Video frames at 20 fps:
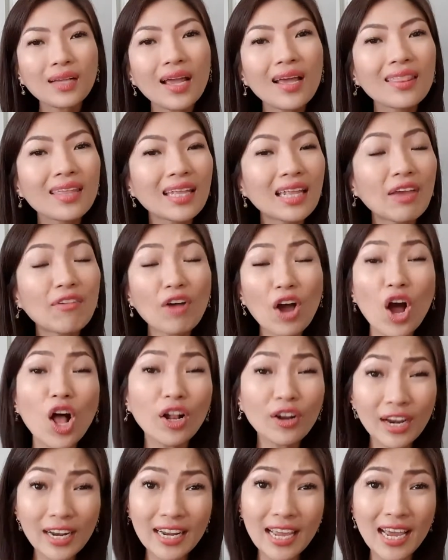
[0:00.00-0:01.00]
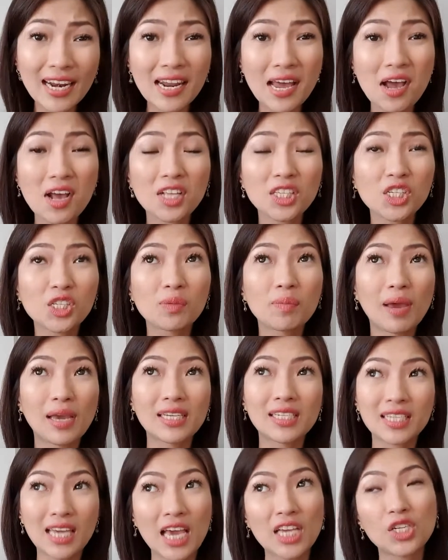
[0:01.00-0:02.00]
And then I've already announced my
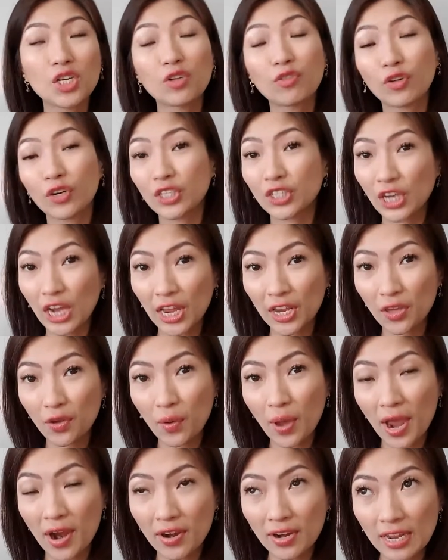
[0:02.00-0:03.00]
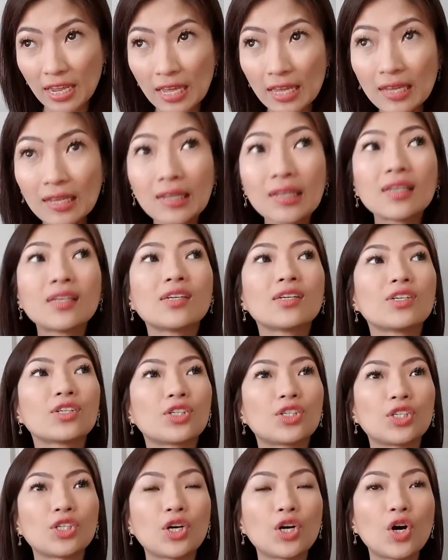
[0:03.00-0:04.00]
schedule for January.
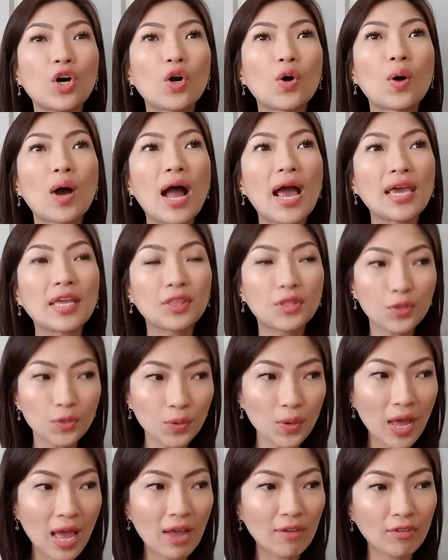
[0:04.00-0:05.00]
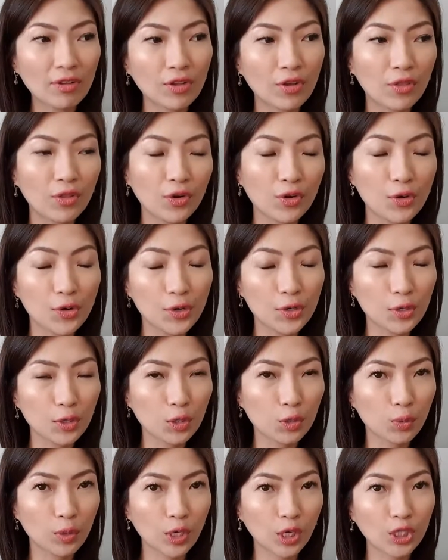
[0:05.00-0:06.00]
So I do have another
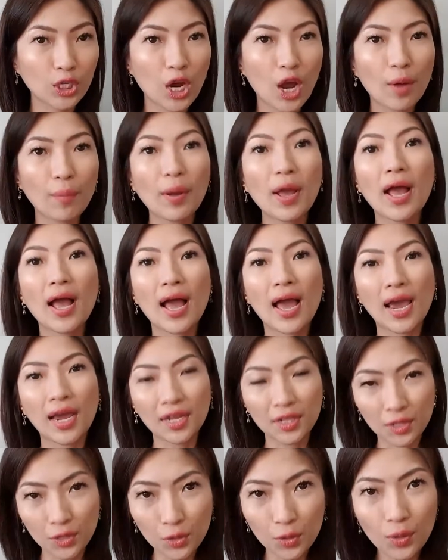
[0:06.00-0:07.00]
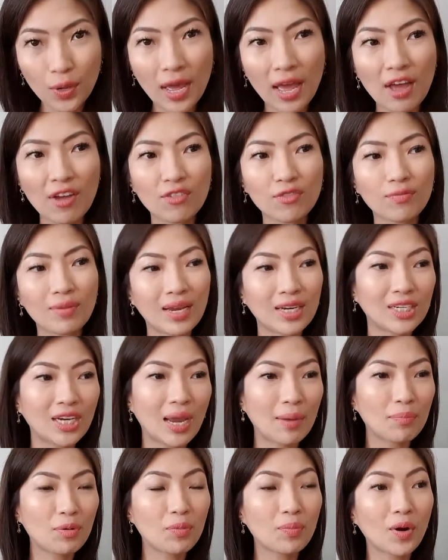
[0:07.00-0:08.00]
Gourdo's workshop. I do have my
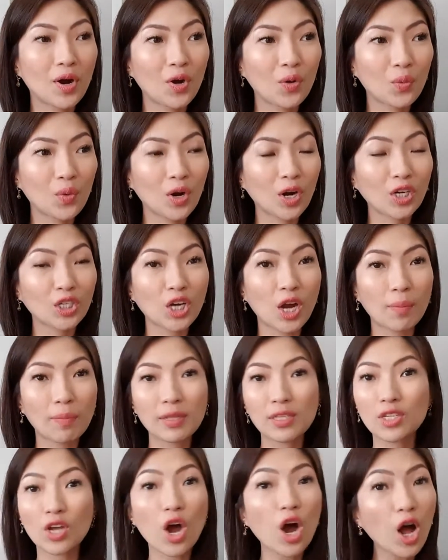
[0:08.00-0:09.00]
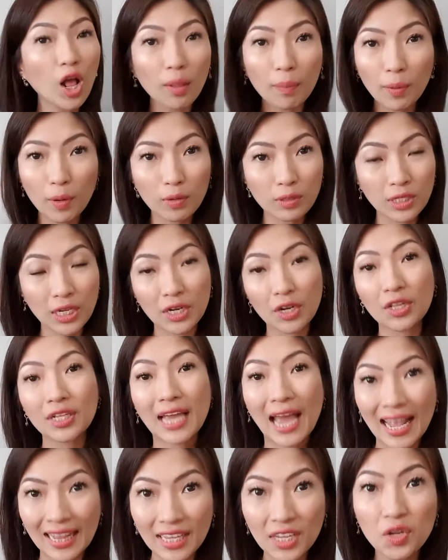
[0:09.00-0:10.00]
shampoo bar workshop. It's all posted on
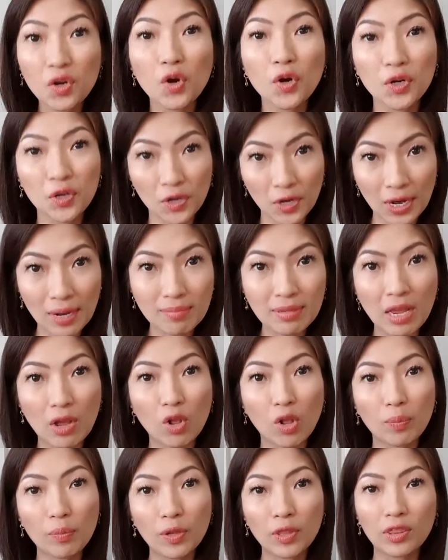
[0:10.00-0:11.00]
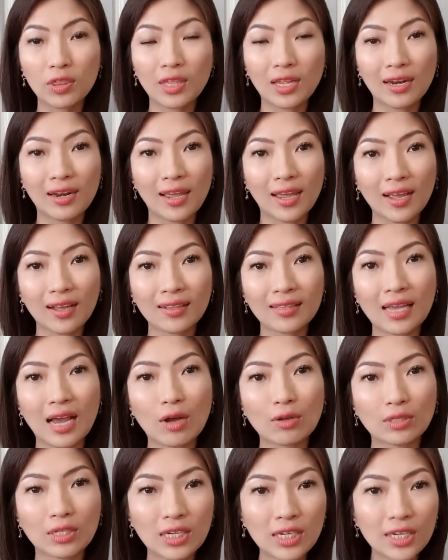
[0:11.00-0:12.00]
Danti Court Dreams. I'll put the link
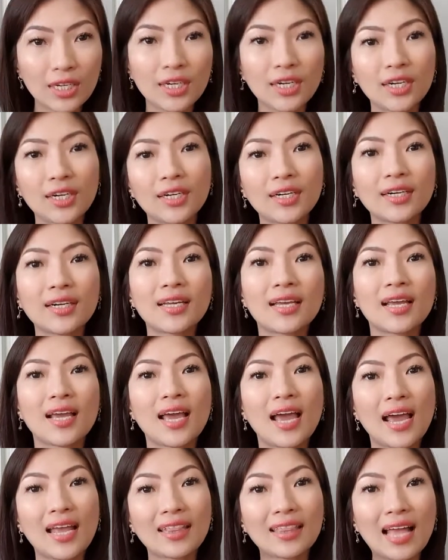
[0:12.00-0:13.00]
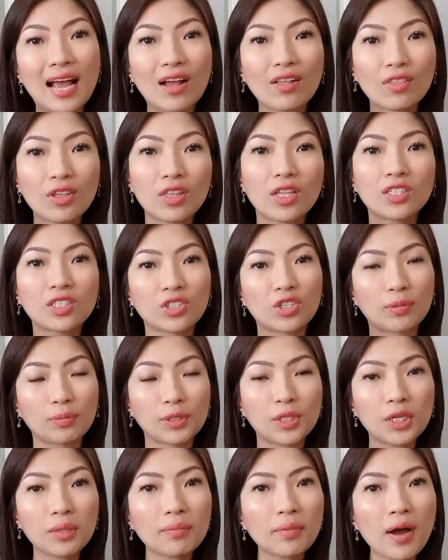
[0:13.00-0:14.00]
down here and down the
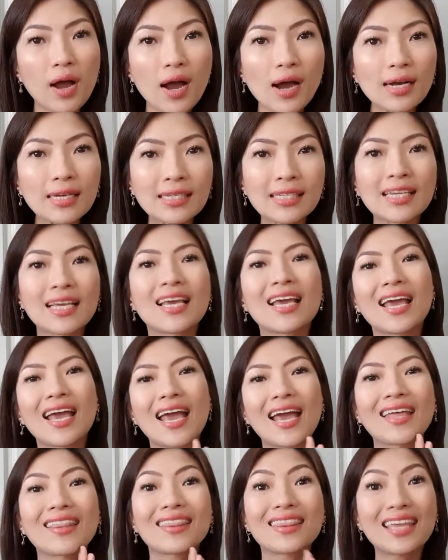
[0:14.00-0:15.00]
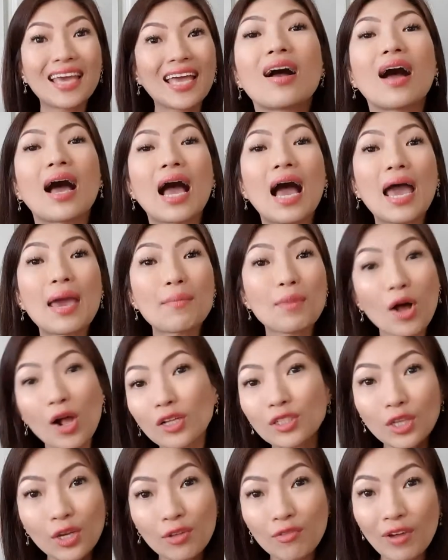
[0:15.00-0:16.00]
description box. And then I'm
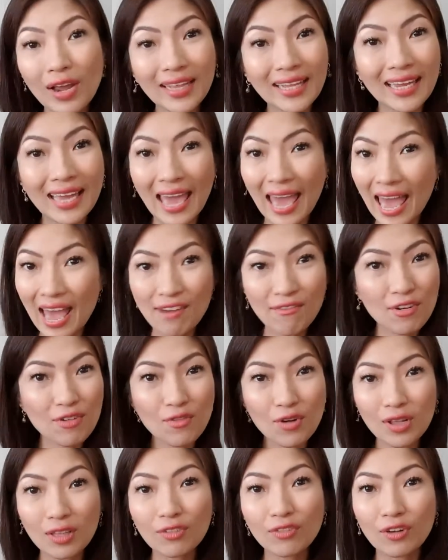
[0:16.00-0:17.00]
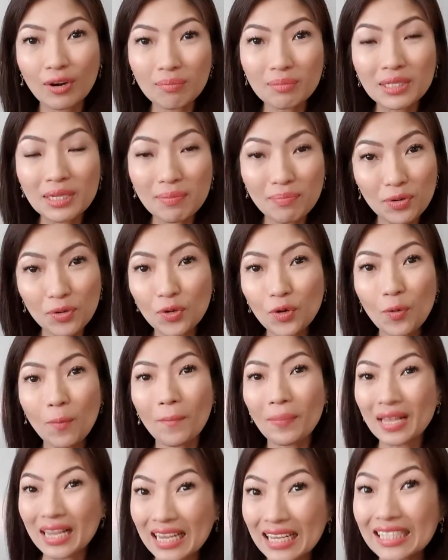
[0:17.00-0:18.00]
also inviting everyone from Cebu,
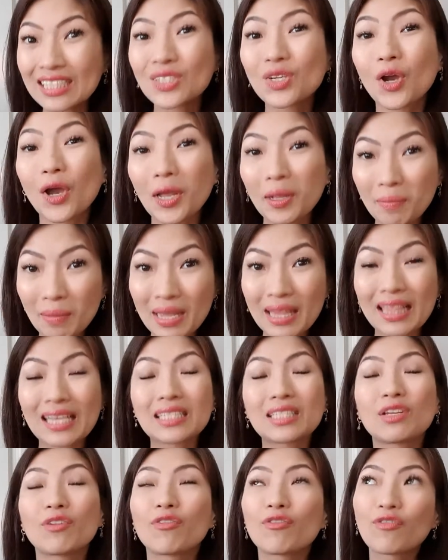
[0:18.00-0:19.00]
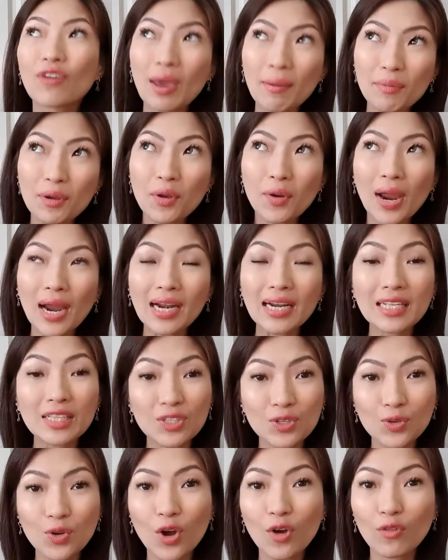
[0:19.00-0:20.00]
please join me this February
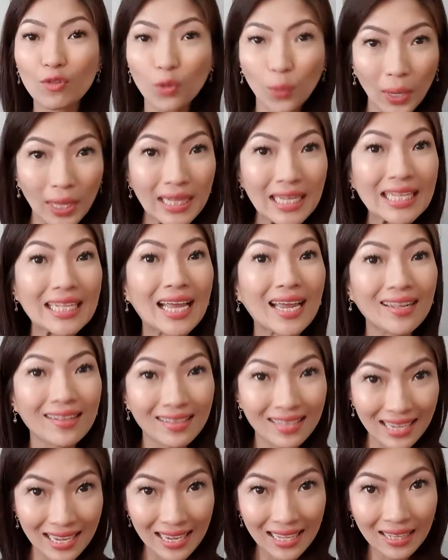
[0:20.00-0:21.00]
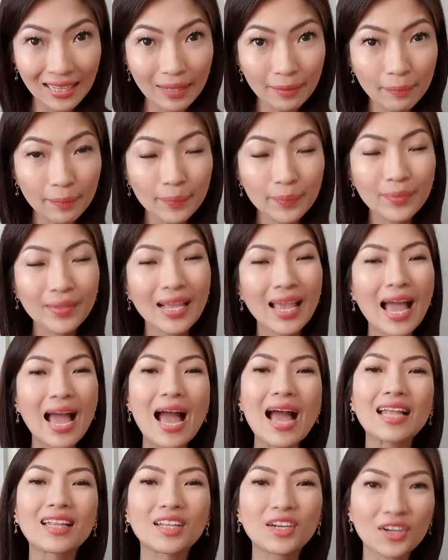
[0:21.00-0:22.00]
2 of 2019
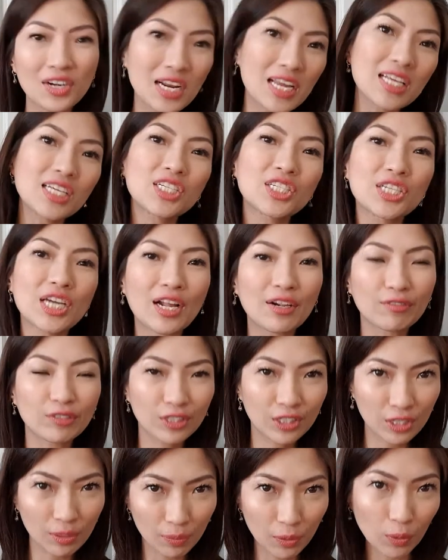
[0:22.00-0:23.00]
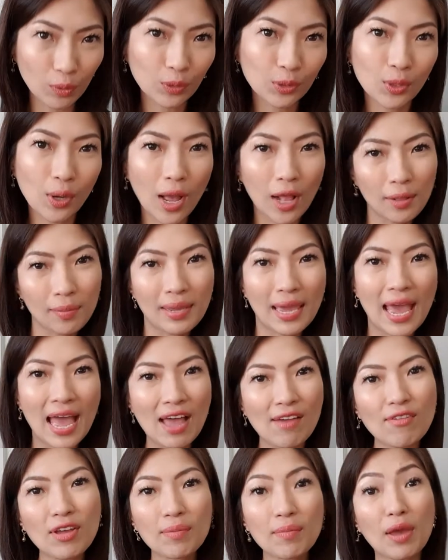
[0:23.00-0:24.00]
at Green Shelf Cebu. So I'll be
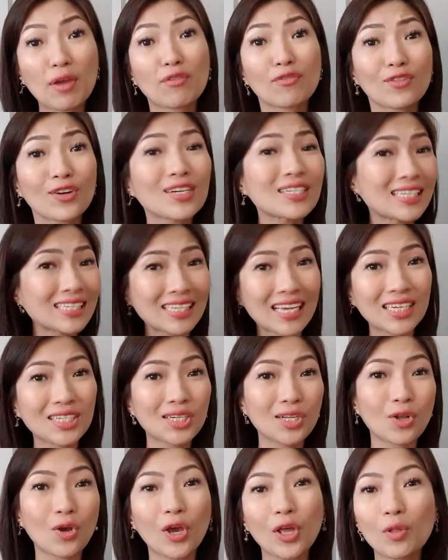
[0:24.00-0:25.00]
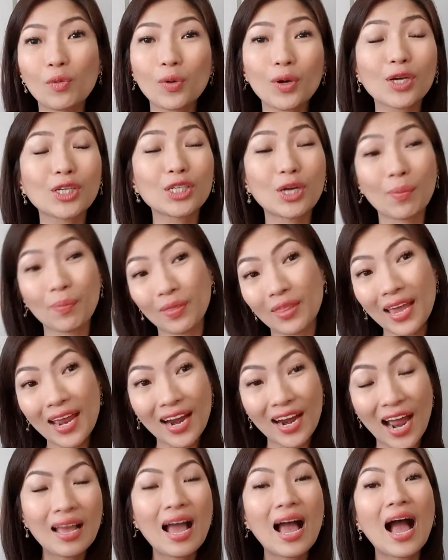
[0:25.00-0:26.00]
having my first essential oil workshop
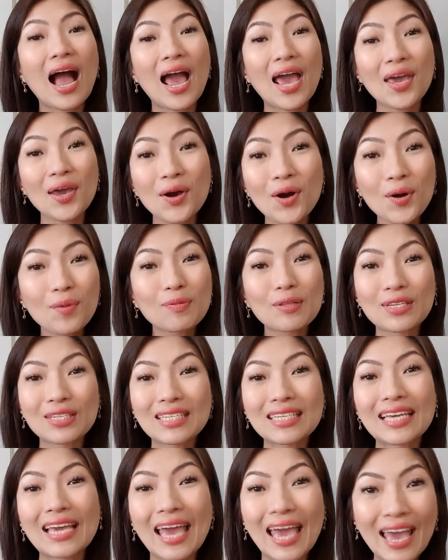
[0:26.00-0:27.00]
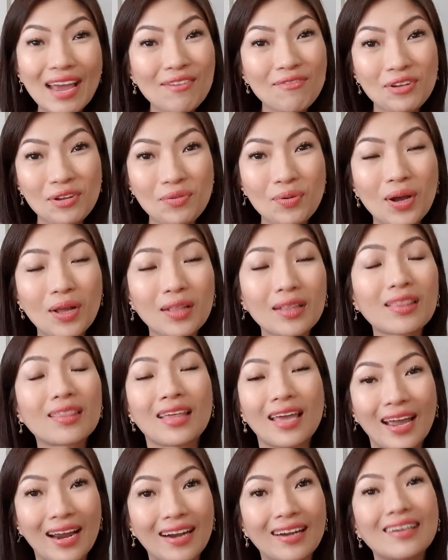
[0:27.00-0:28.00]
there. I hope to see everyone
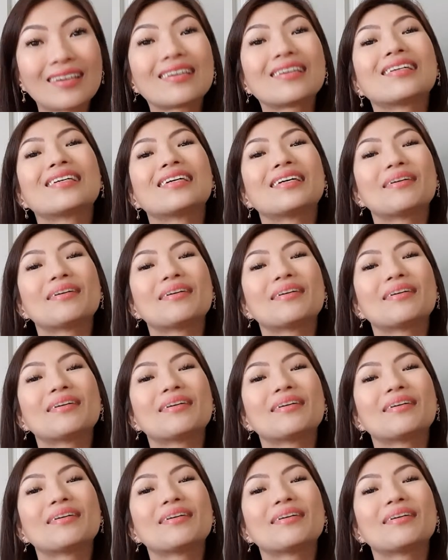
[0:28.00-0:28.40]
there.